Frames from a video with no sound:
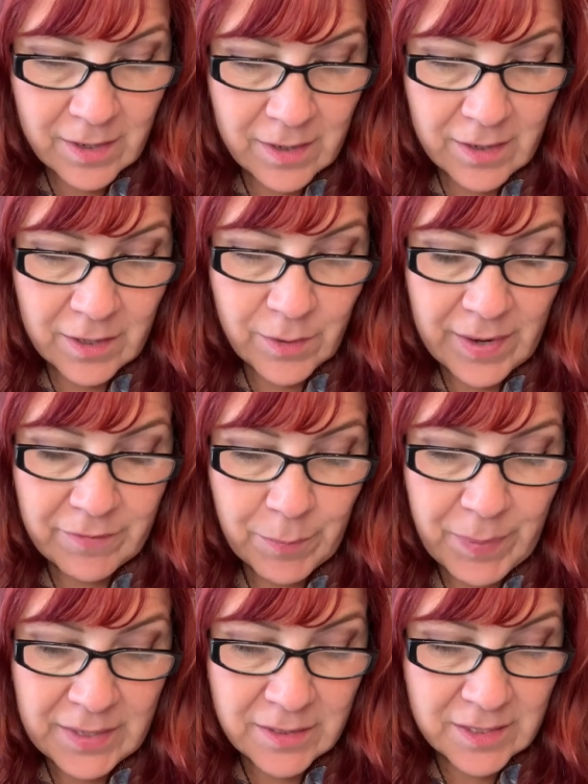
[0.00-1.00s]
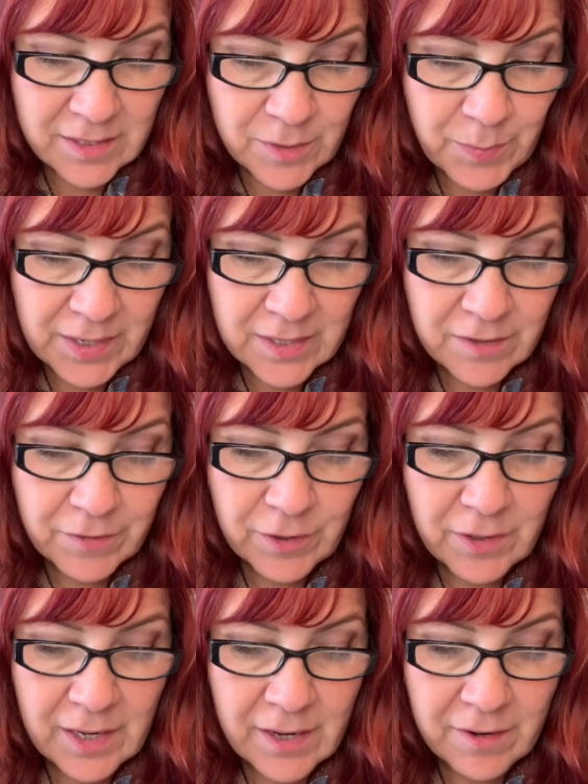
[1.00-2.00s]
You have abundance because of your
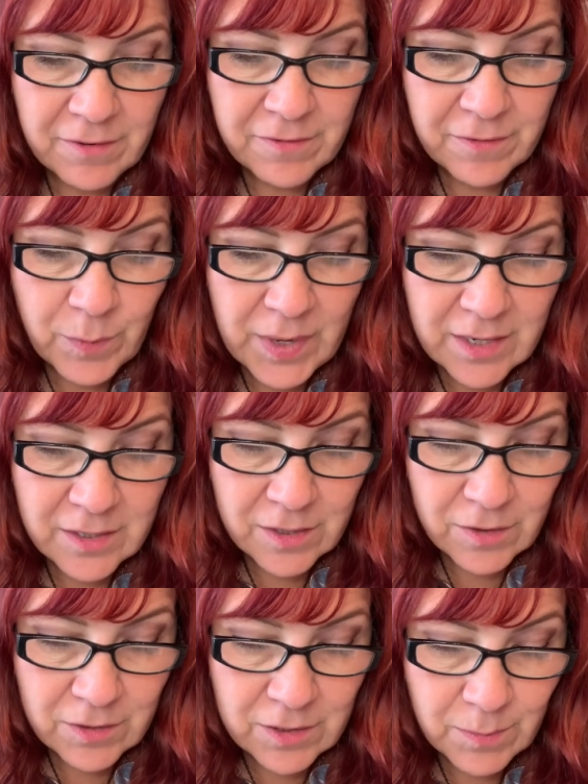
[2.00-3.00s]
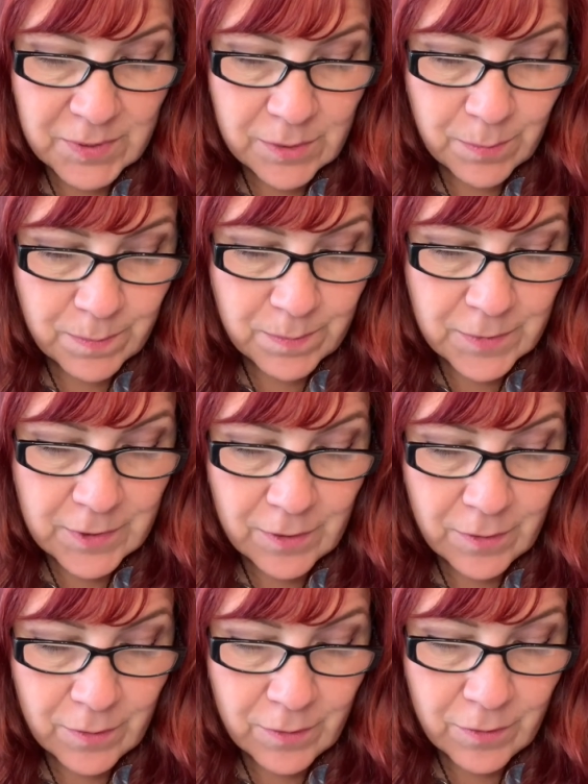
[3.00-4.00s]
love. We continue to
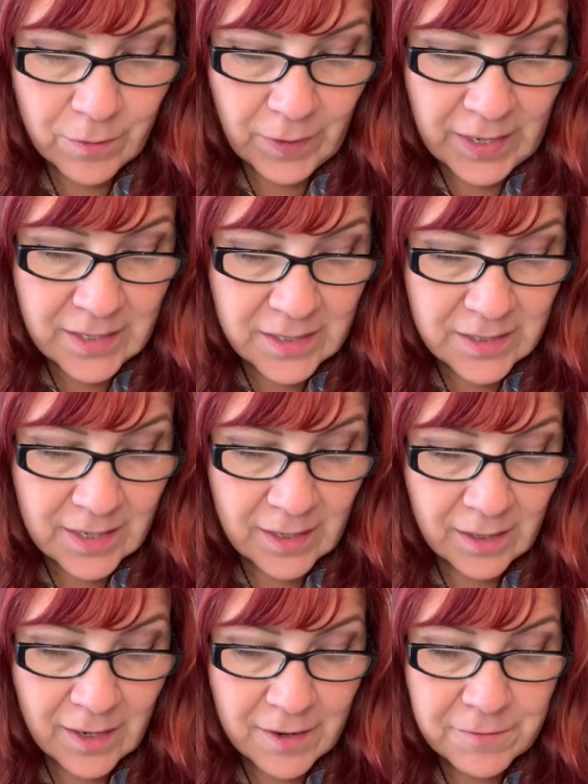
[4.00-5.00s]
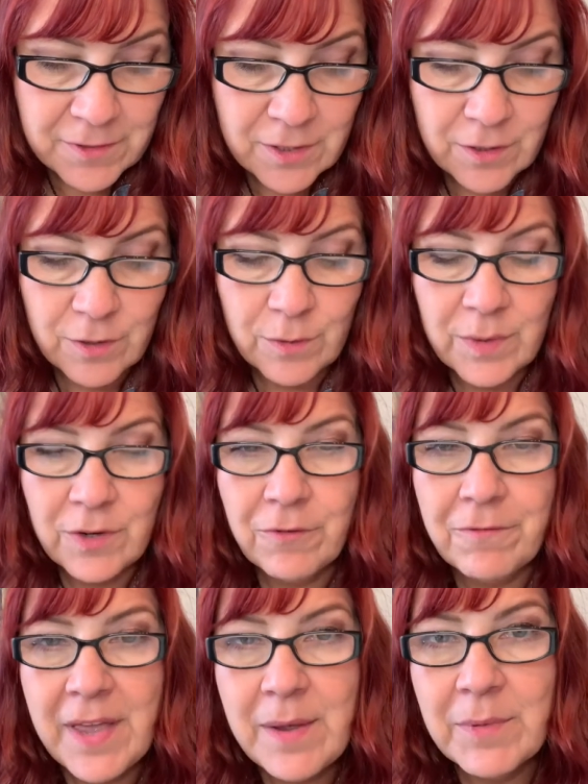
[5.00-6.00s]
bestow grace and love to you and your
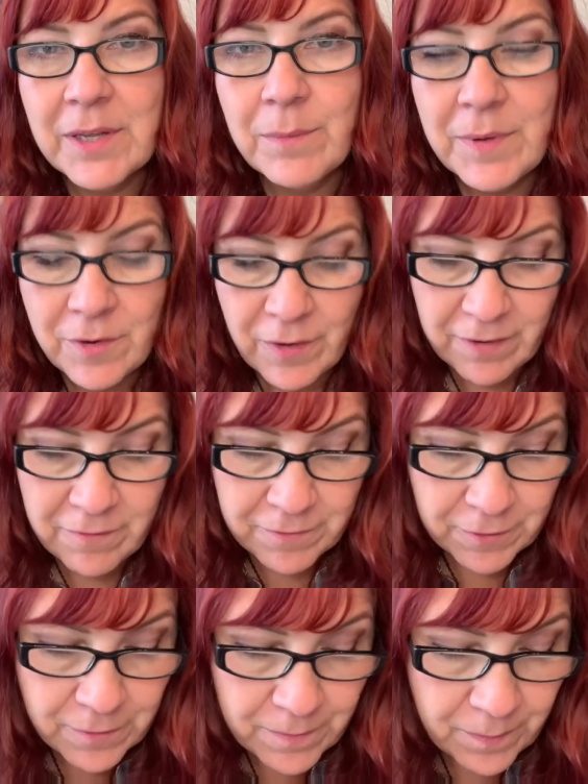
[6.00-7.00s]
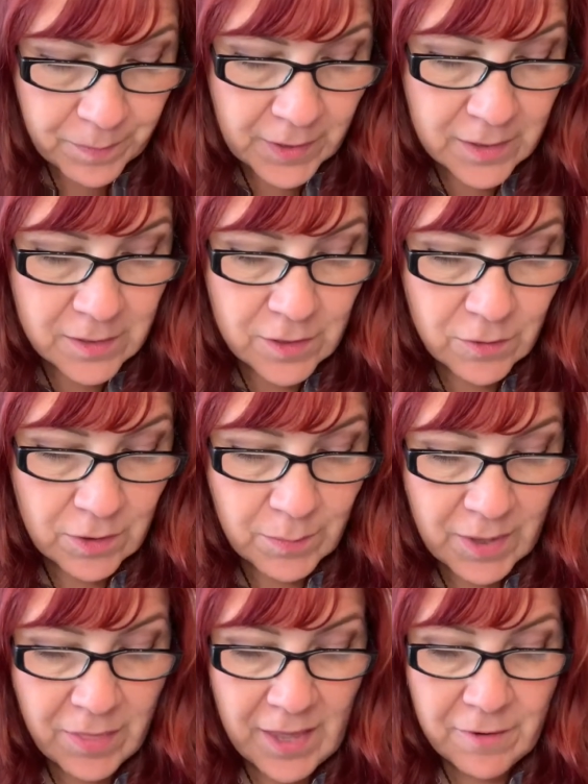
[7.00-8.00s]
family. Be grateful. Continue to
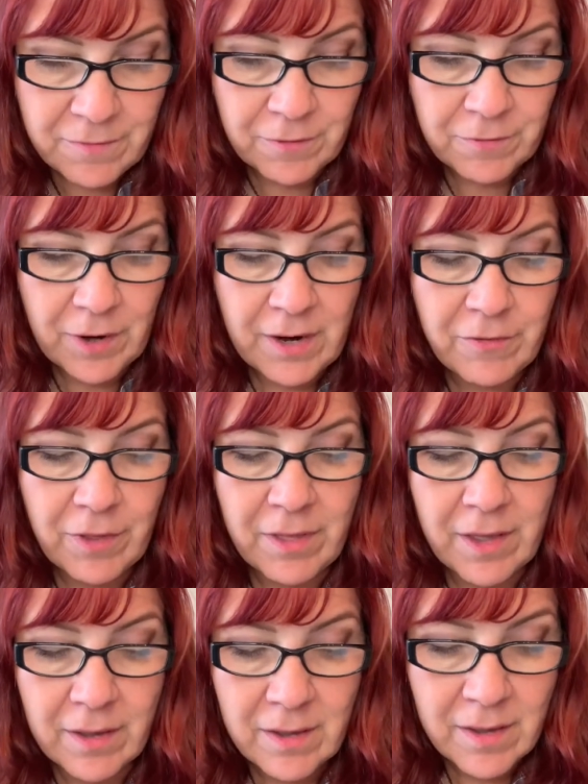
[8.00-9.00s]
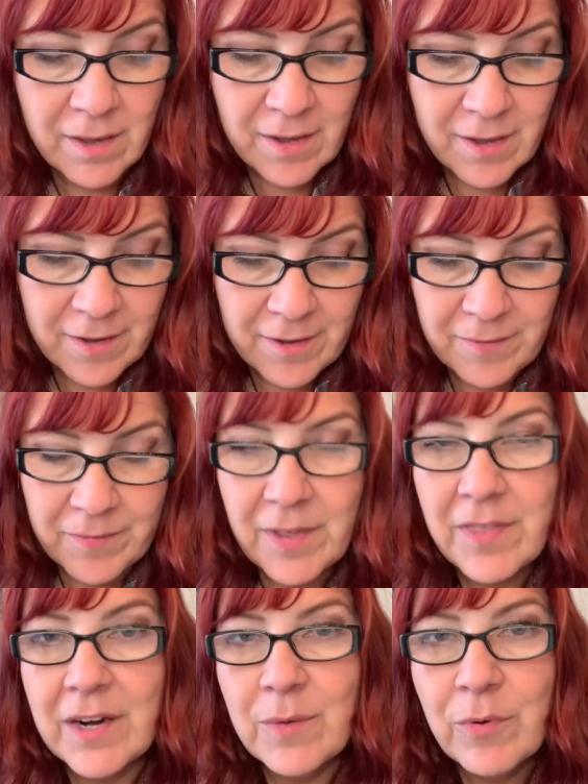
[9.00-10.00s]
be thankful for everything.
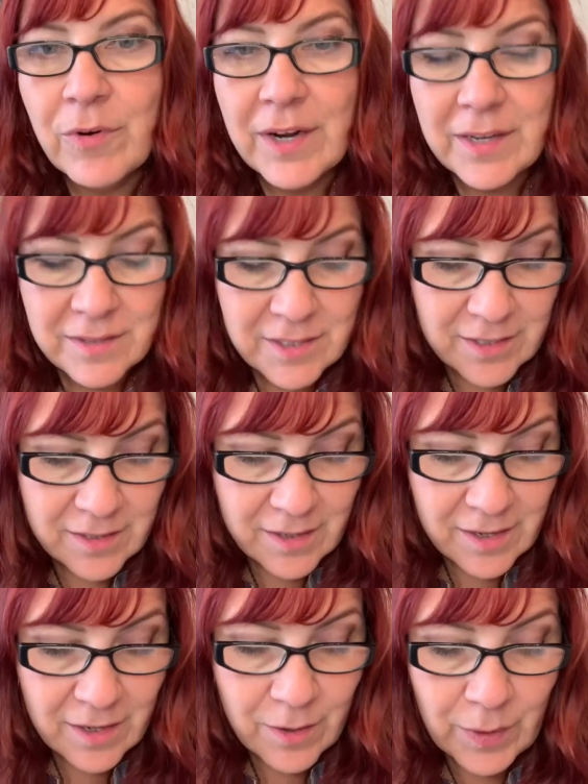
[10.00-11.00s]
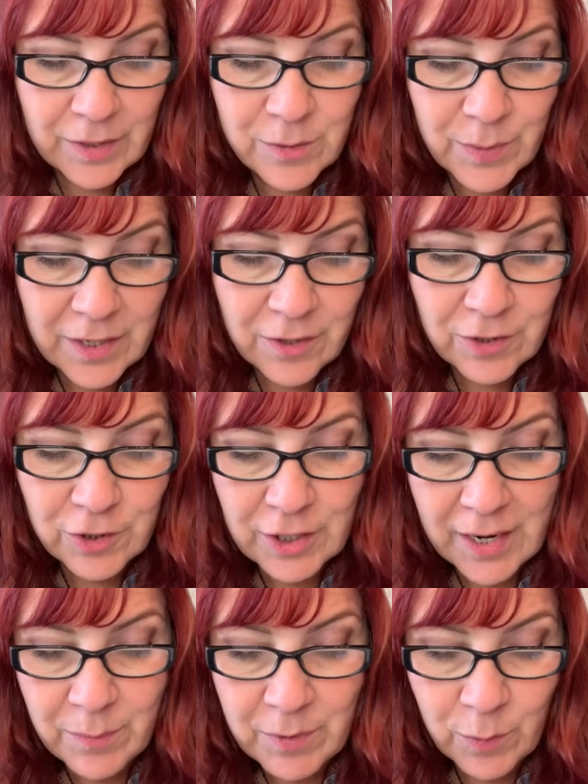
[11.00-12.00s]
And then in parens, you are doing a good
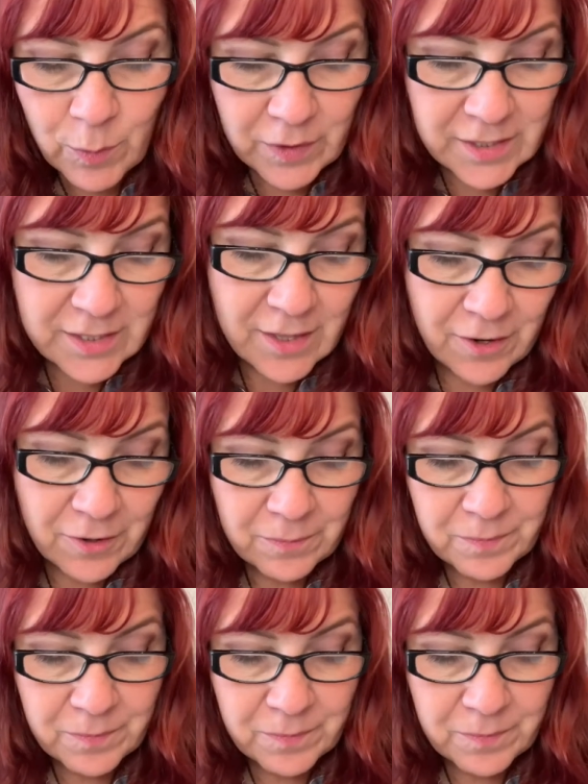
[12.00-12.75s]
job. No worries there.